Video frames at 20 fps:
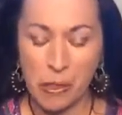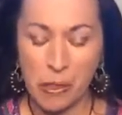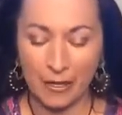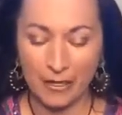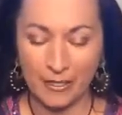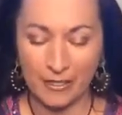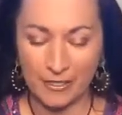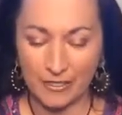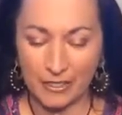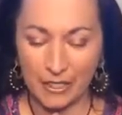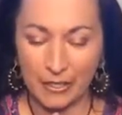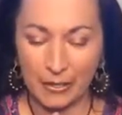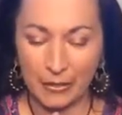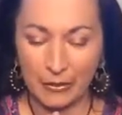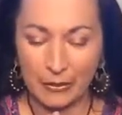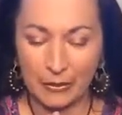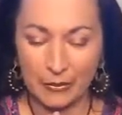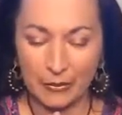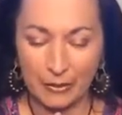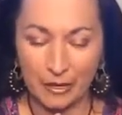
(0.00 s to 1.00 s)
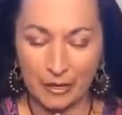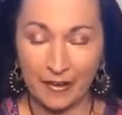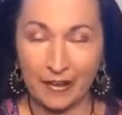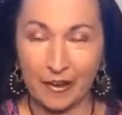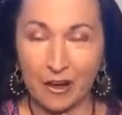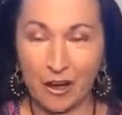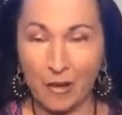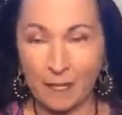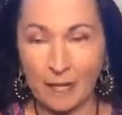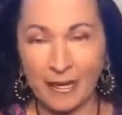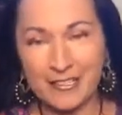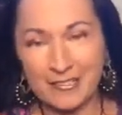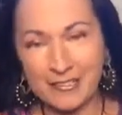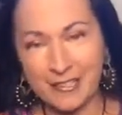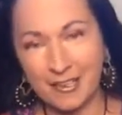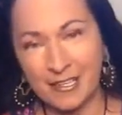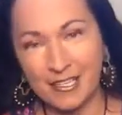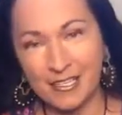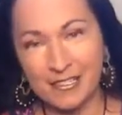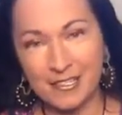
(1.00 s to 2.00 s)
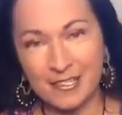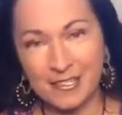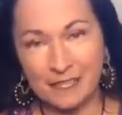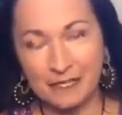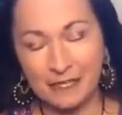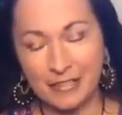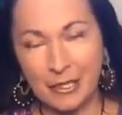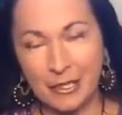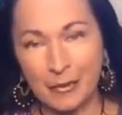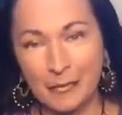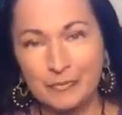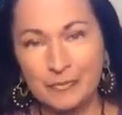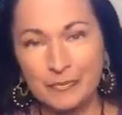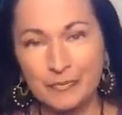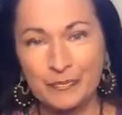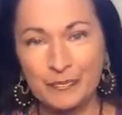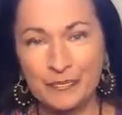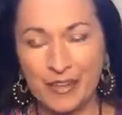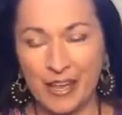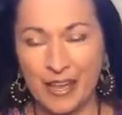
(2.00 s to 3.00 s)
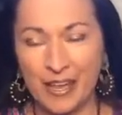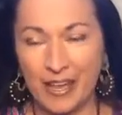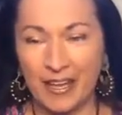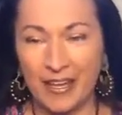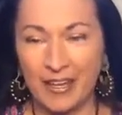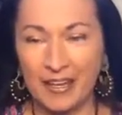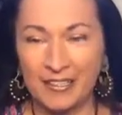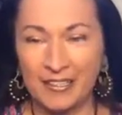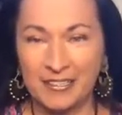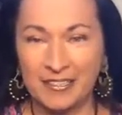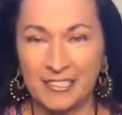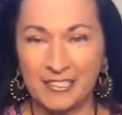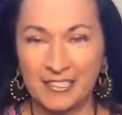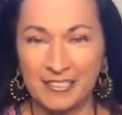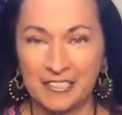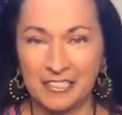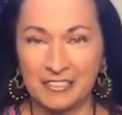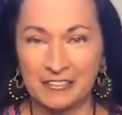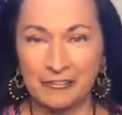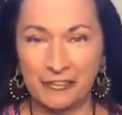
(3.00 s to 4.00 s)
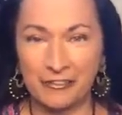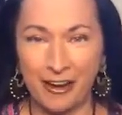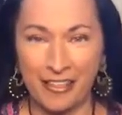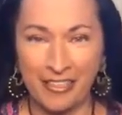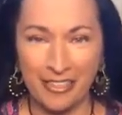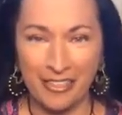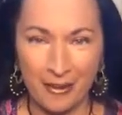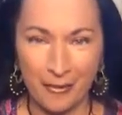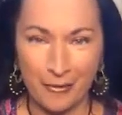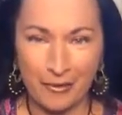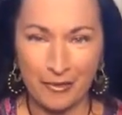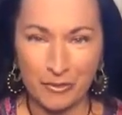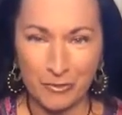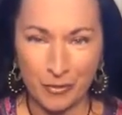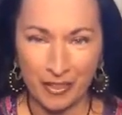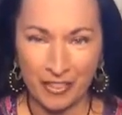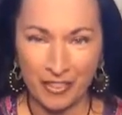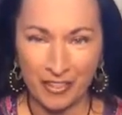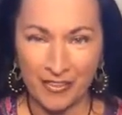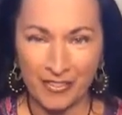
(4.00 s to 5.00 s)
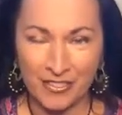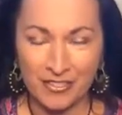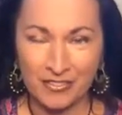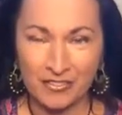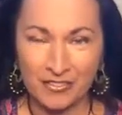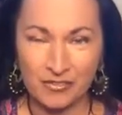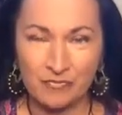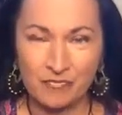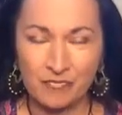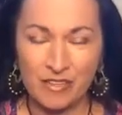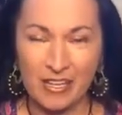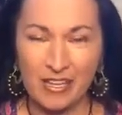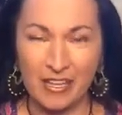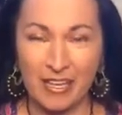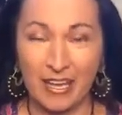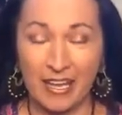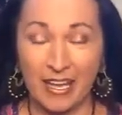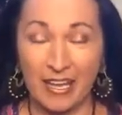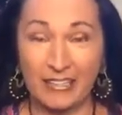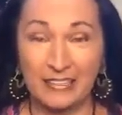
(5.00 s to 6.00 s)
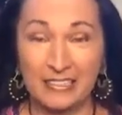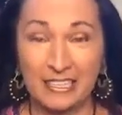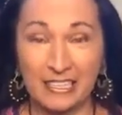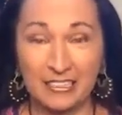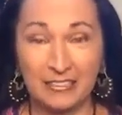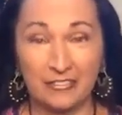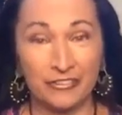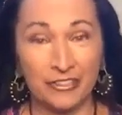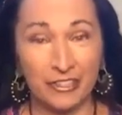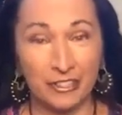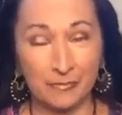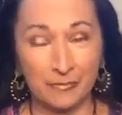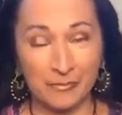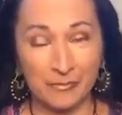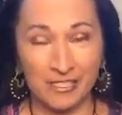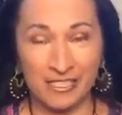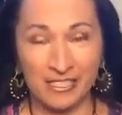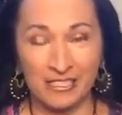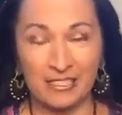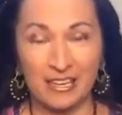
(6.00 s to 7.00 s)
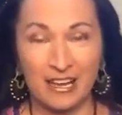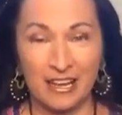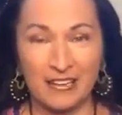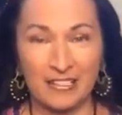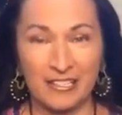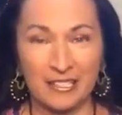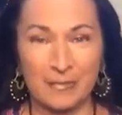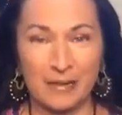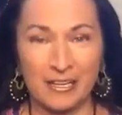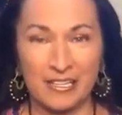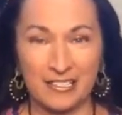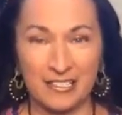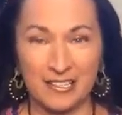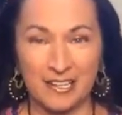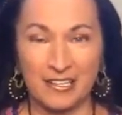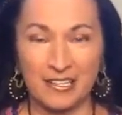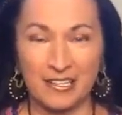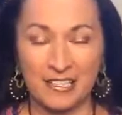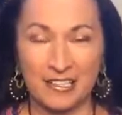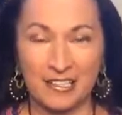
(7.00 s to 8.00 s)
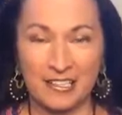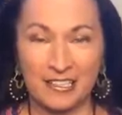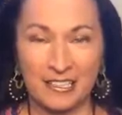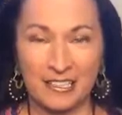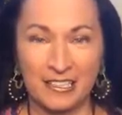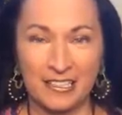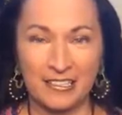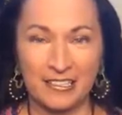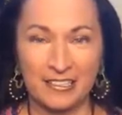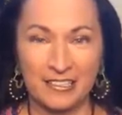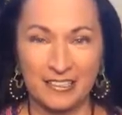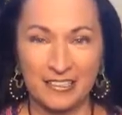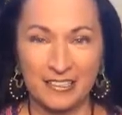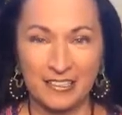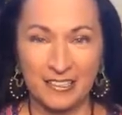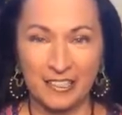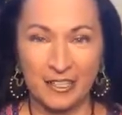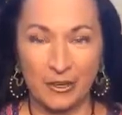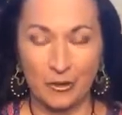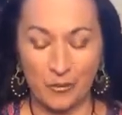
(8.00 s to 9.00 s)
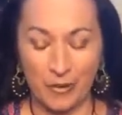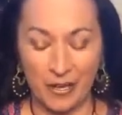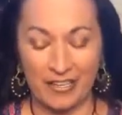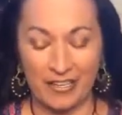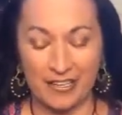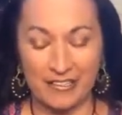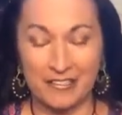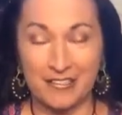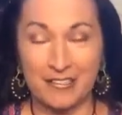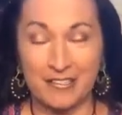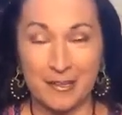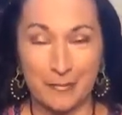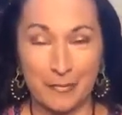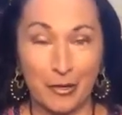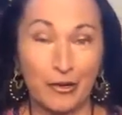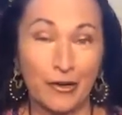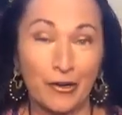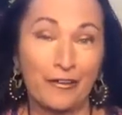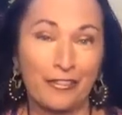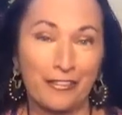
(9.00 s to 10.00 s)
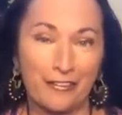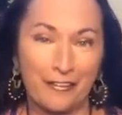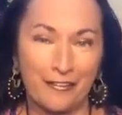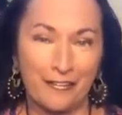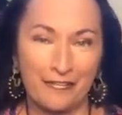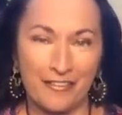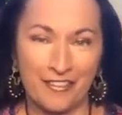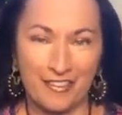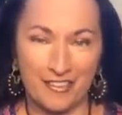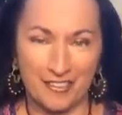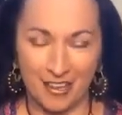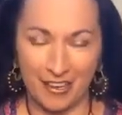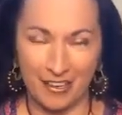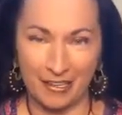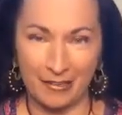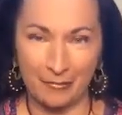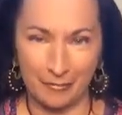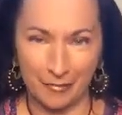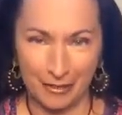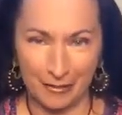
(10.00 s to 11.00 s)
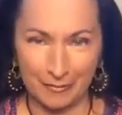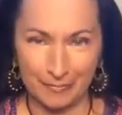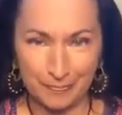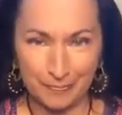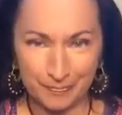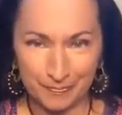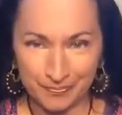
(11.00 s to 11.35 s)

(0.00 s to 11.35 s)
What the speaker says: So I call my son into the room and a dear friend that was with us, and he filmed it as my son and I witnessed the birth of the second one.